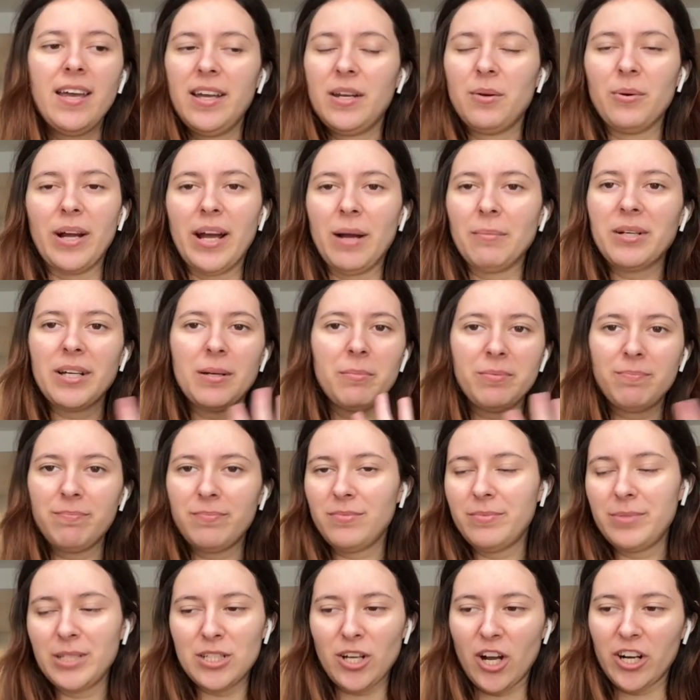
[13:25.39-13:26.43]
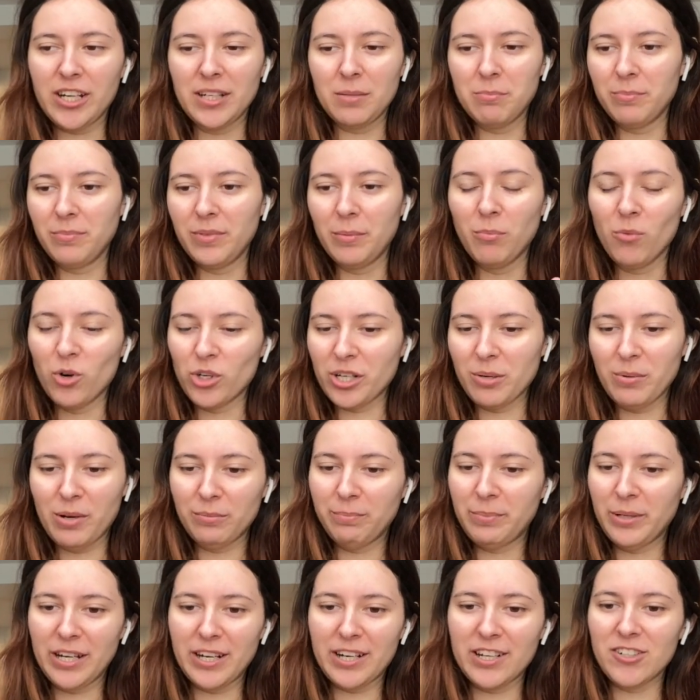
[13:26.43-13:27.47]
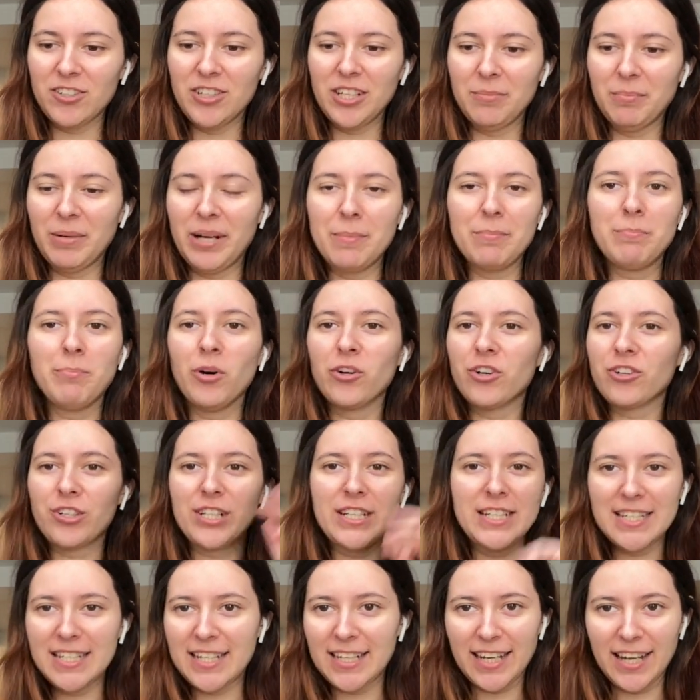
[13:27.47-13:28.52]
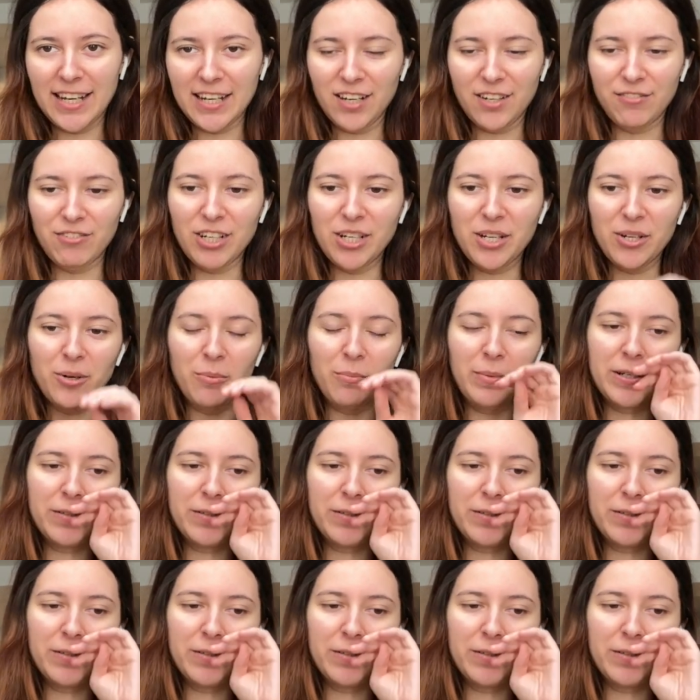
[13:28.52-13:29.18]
Anyway, I'm gonna be talking more about pottery in my pottery dedicated video,